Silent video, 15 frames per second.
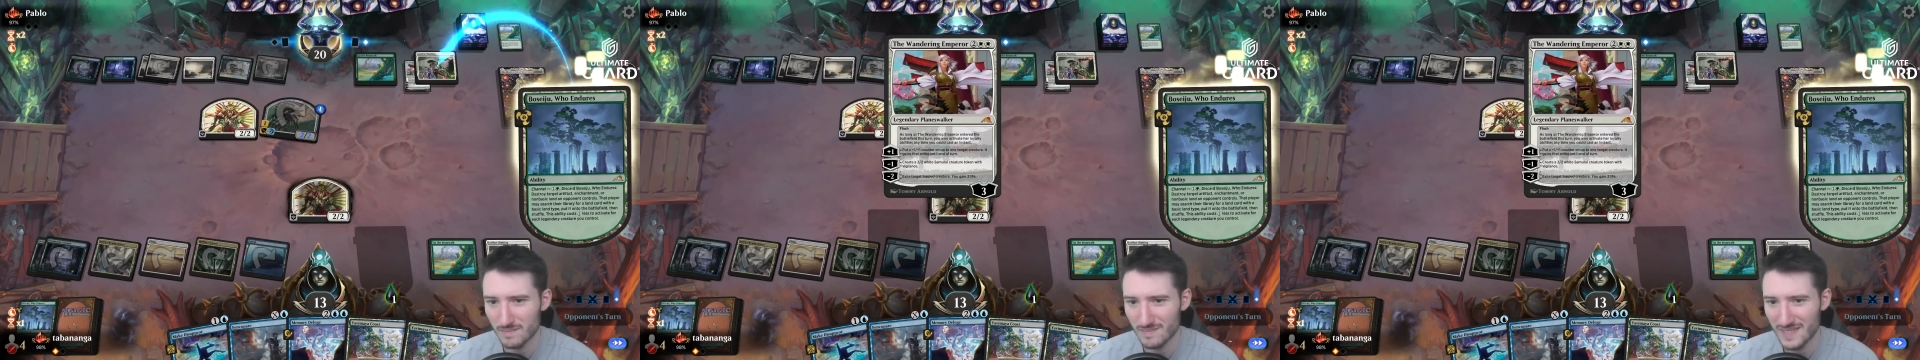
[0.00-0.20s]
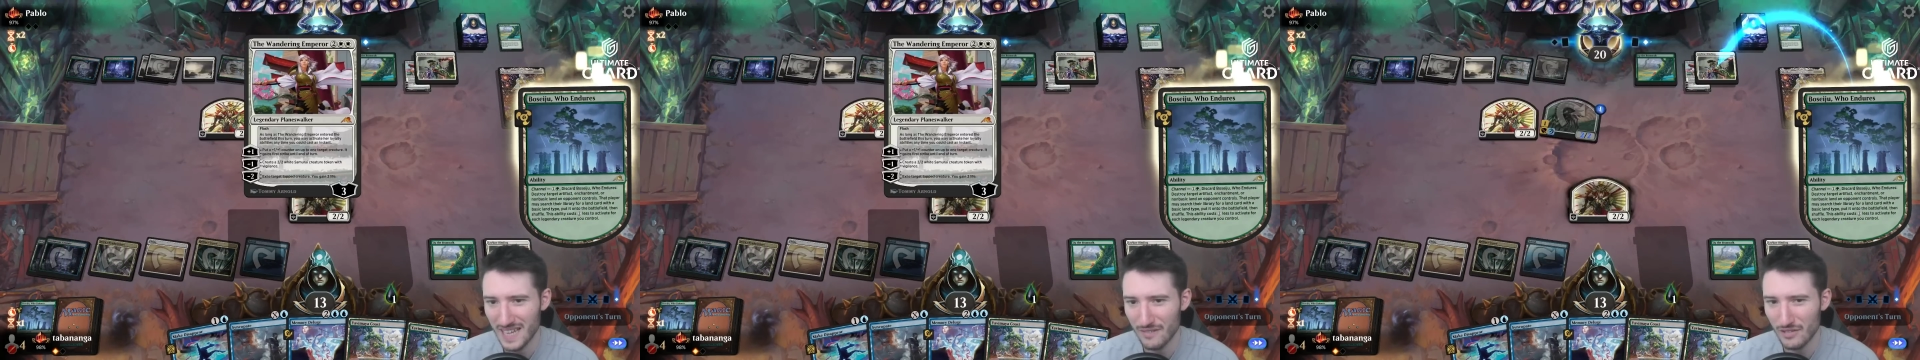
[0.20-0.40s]

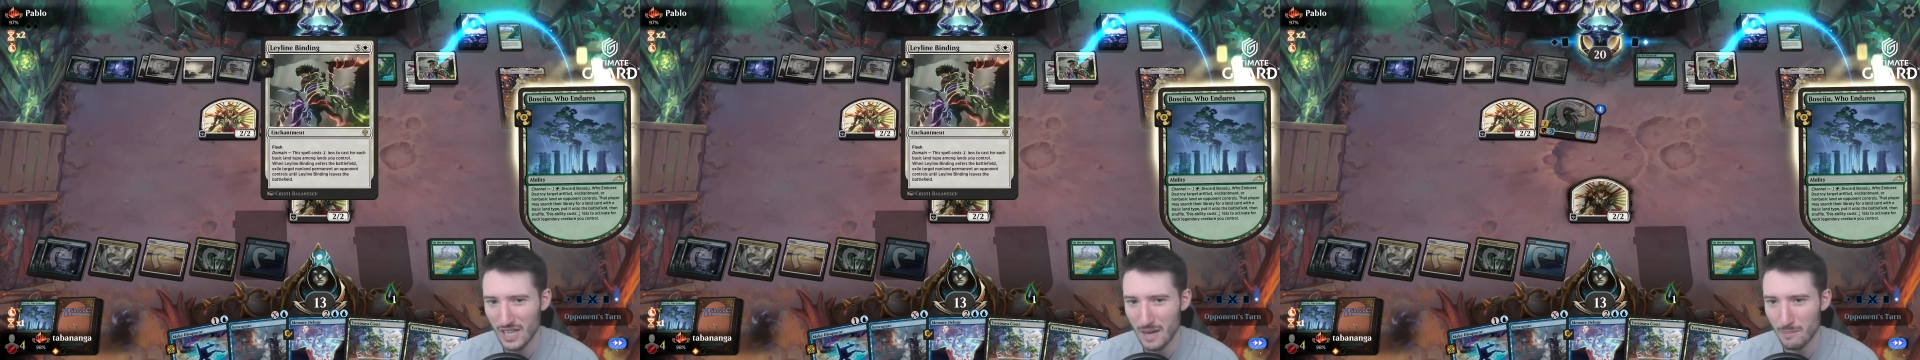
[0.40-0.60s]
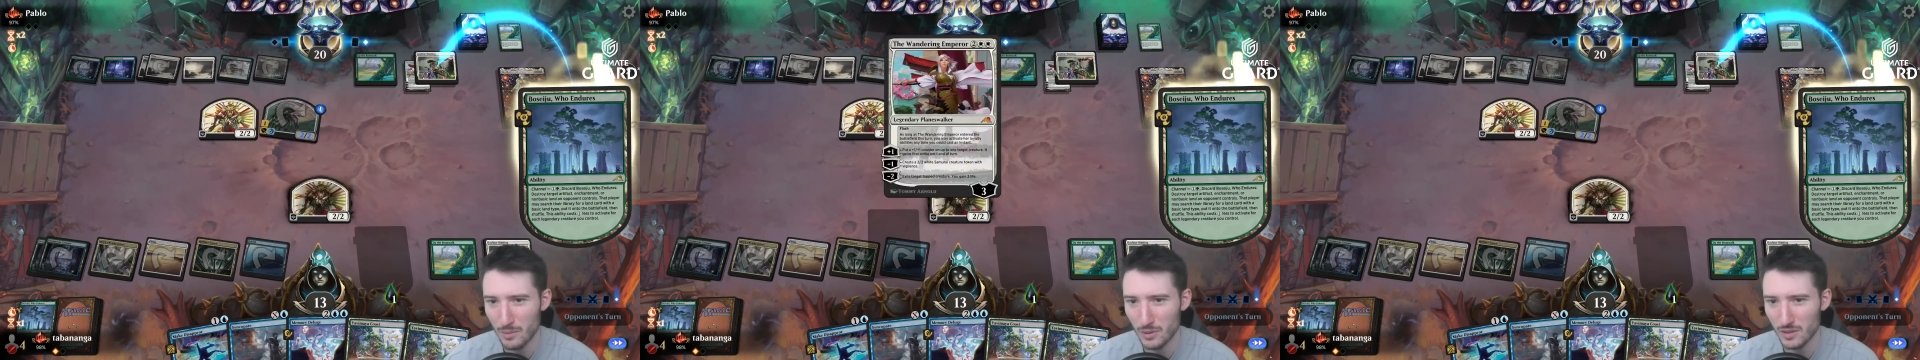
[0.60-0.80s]
having
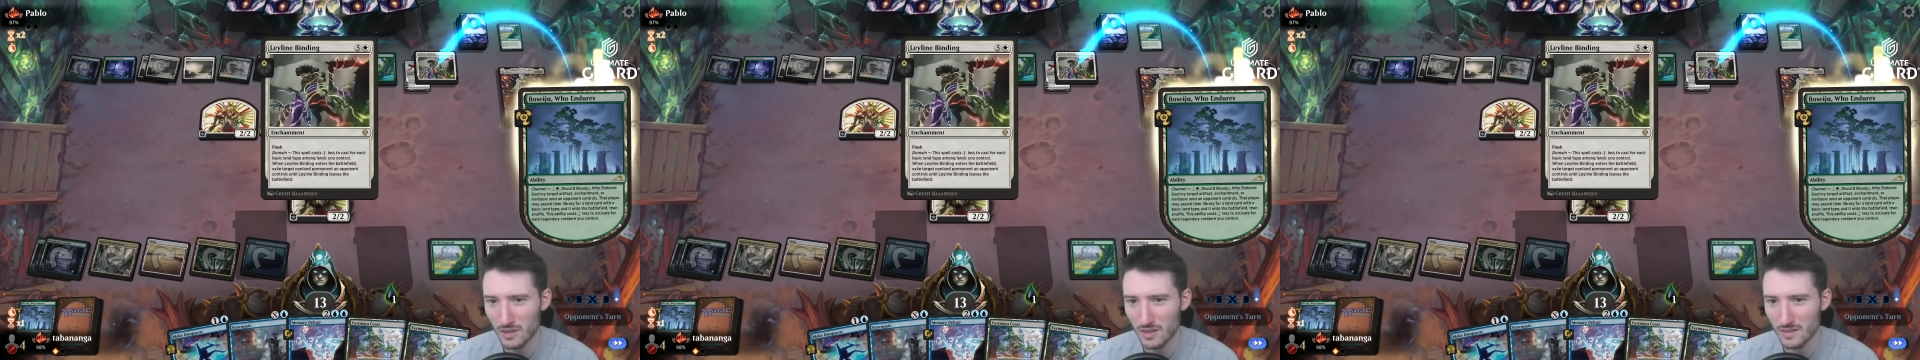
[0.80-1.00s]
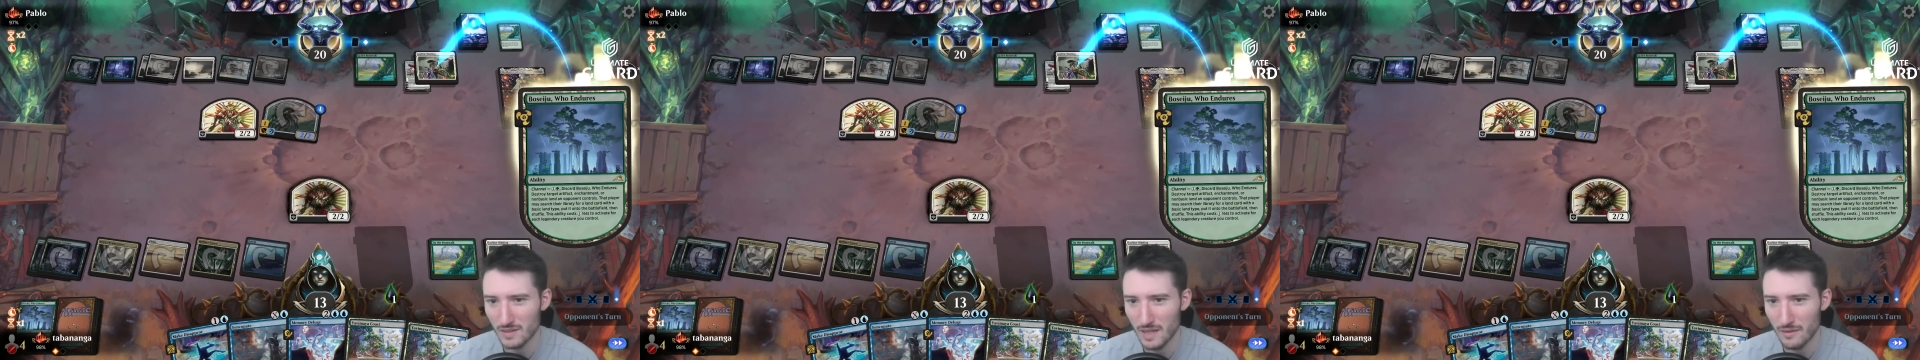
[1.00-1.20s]
Emperor
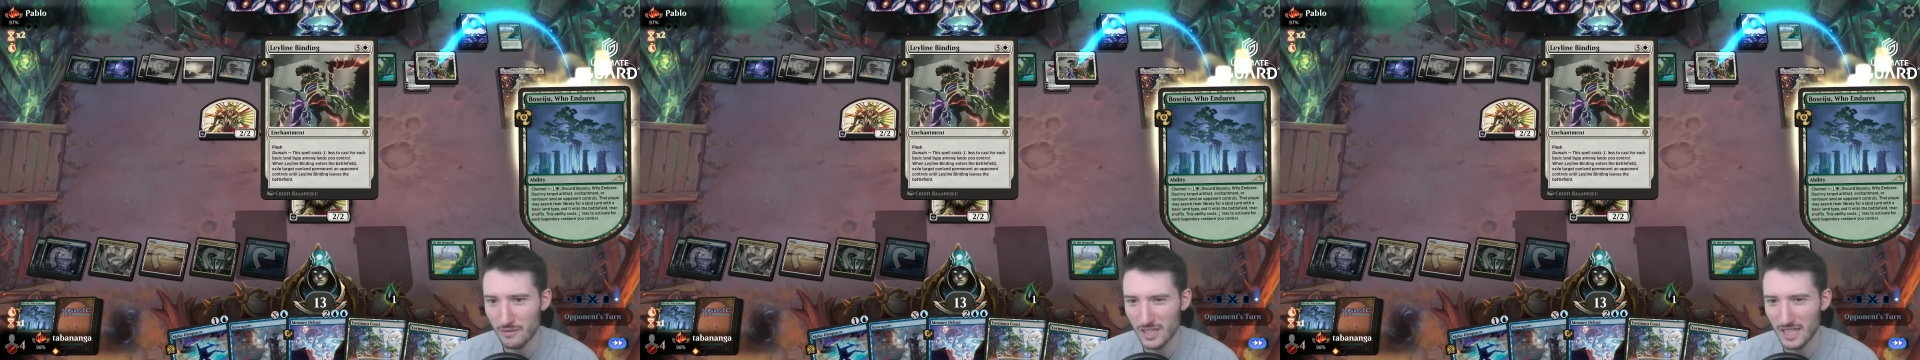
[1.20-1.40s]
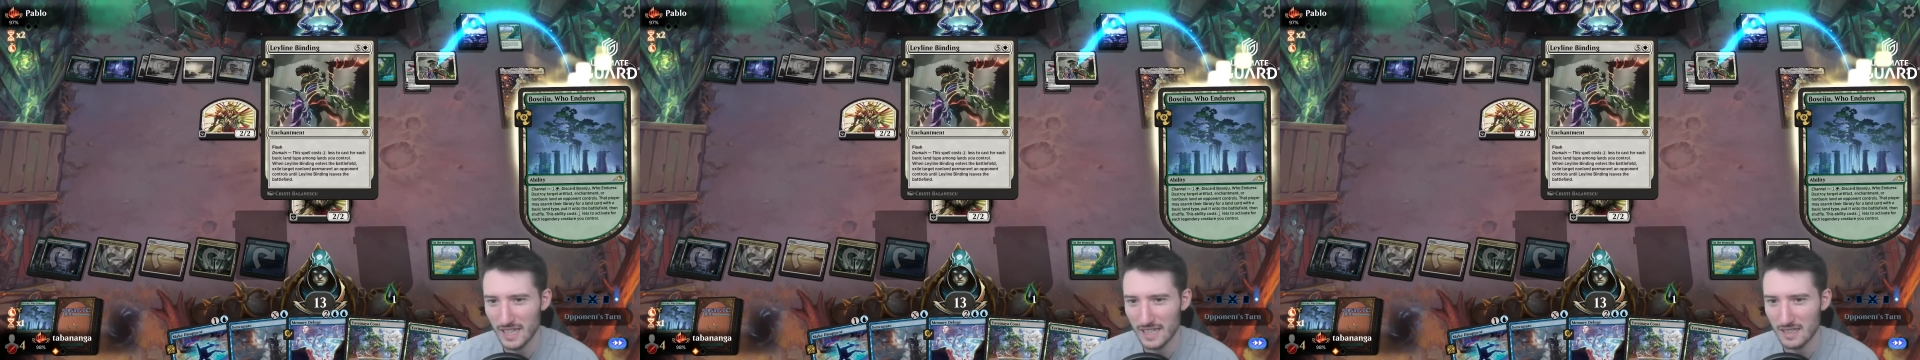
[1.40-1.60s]
on
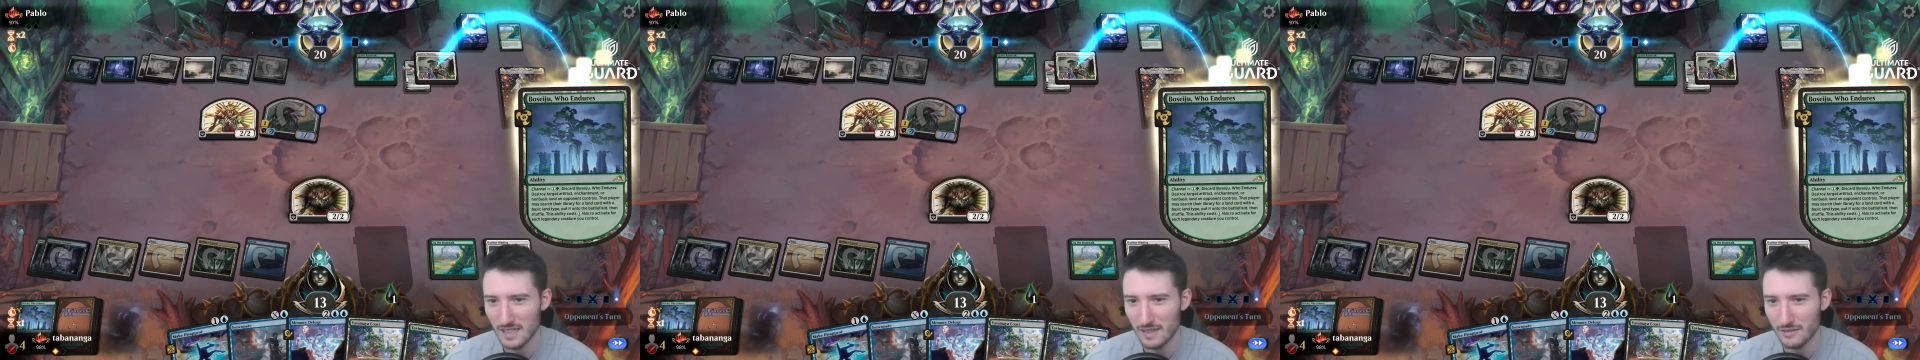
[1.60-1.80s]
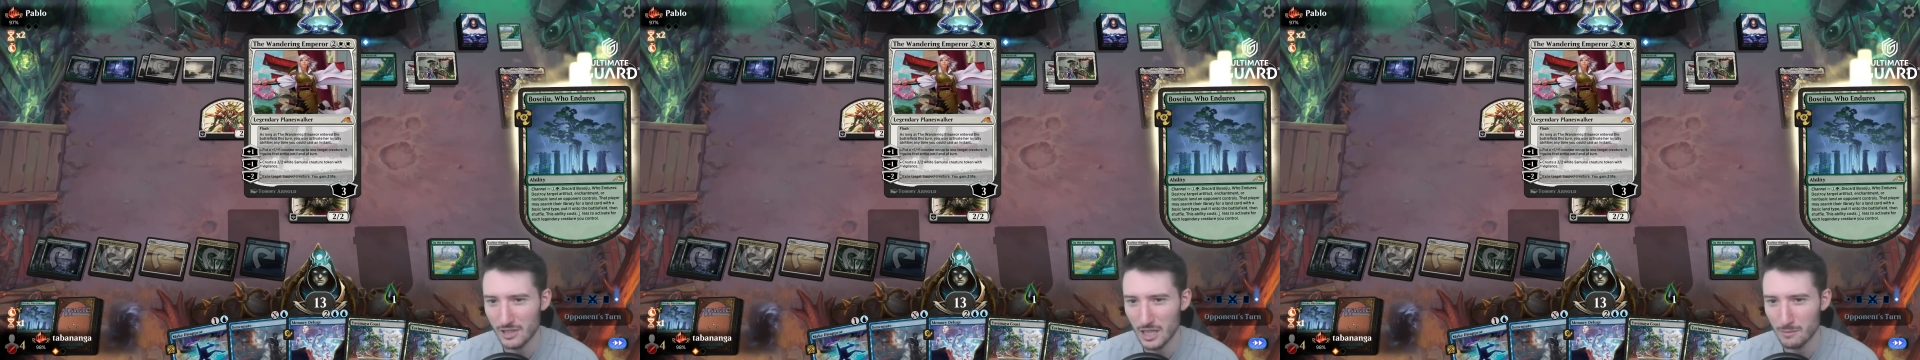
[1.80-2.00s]

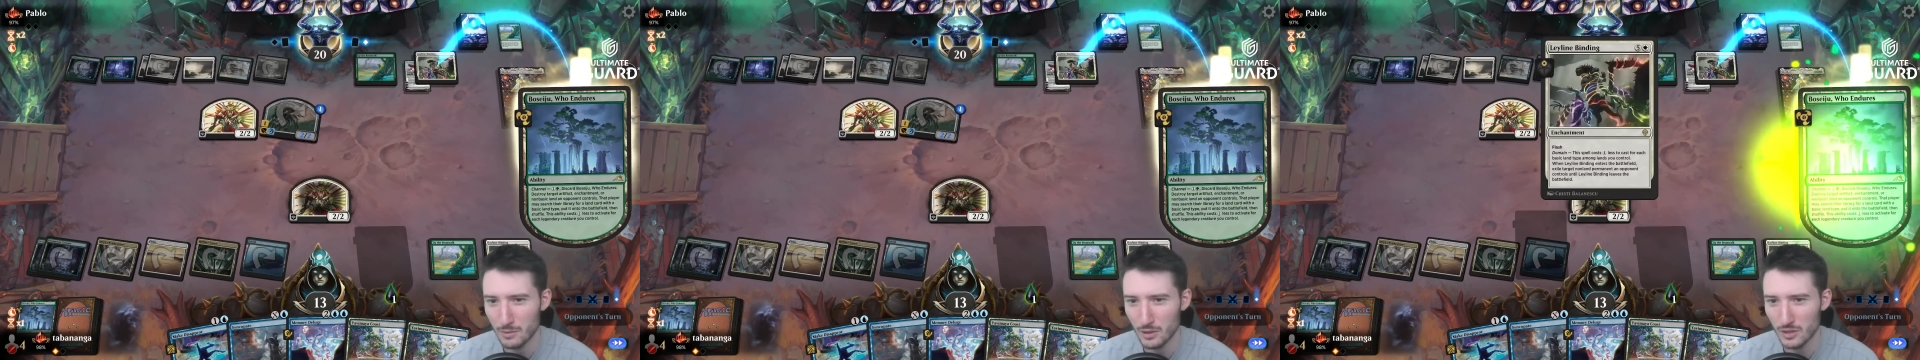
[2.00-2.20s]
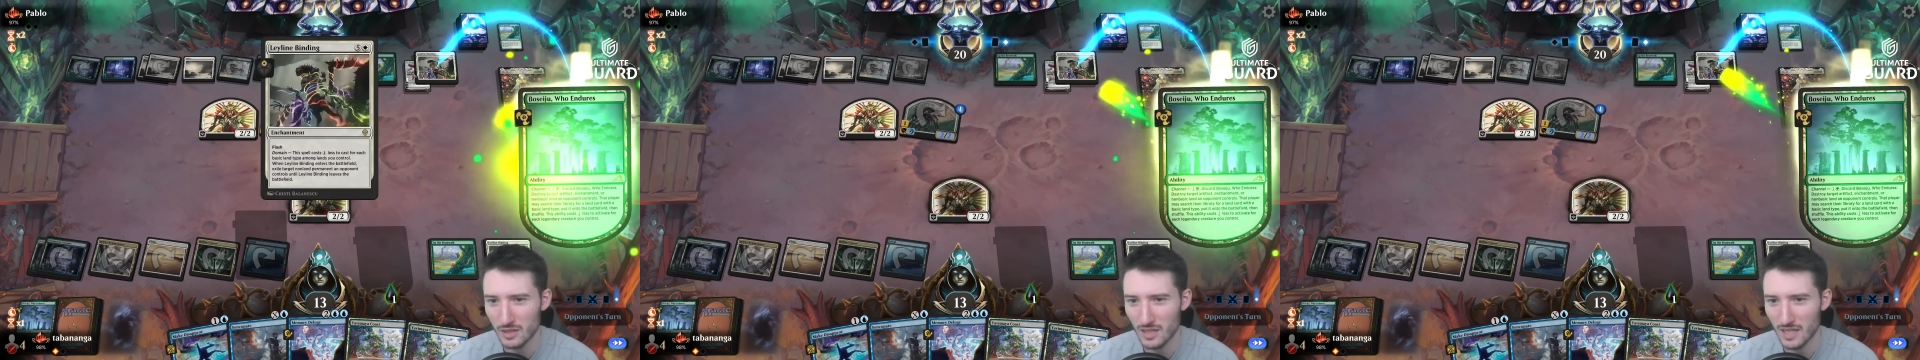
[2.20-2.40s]
the